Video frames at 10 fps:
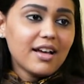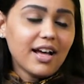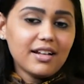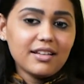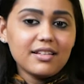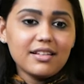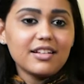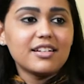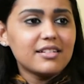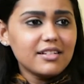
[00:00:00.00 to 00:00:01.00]
And
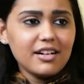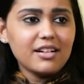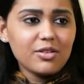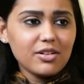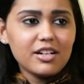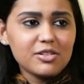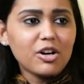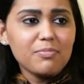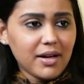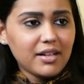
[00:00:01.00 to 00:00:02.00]
it is
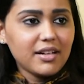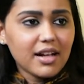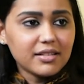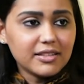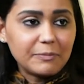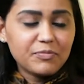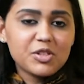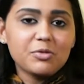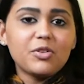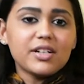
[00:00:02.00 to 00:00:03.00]
not mentally healthy.
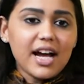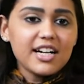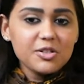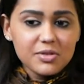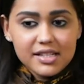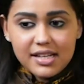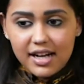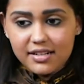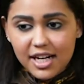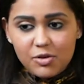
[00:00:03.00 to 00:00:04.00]
So what I do is I
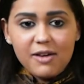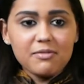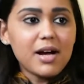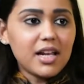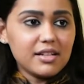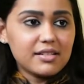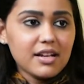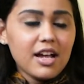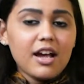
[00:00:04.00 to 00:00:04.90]
try to have a balance.